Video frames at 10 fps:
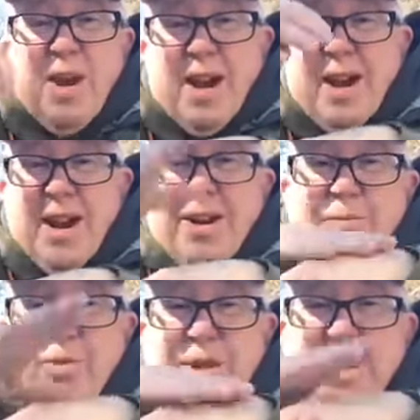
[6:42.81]
And then you
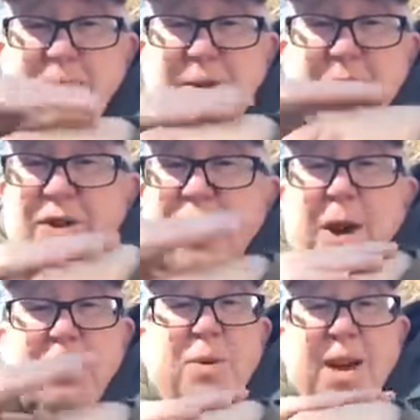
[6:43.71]
put something on the
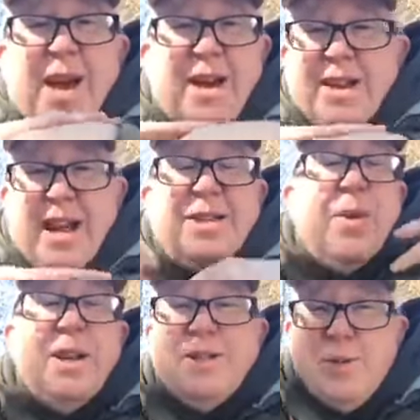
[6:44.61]
top, you can't. That's
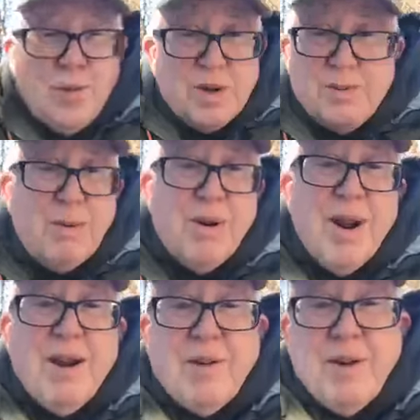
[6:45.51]
why it's the worst burn
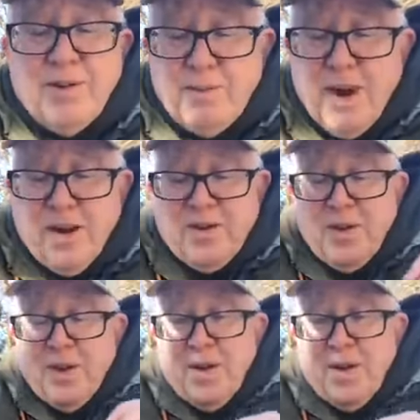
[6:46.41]
ever, is a base.